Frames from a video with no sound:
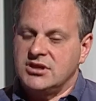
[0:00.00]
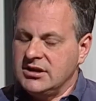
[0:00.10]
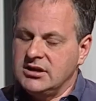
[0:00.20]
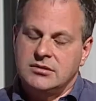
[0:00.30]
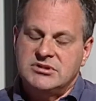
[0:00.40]
they
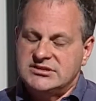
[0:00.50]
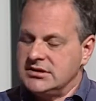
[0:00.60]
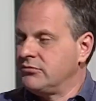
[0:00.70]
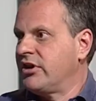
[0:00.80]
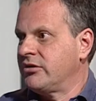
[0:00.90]
need to be
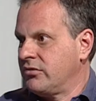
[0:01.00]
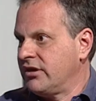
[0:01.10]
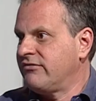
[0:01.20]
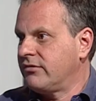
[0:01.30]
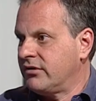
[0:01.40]
seen right
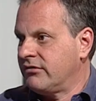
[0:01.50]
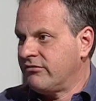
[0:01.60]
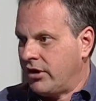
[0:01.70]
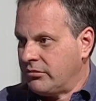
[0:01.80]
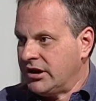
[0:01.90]
away for
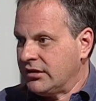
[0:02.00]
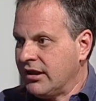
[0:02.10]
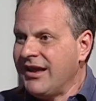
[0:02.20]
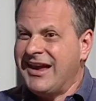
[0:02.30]
vomiting.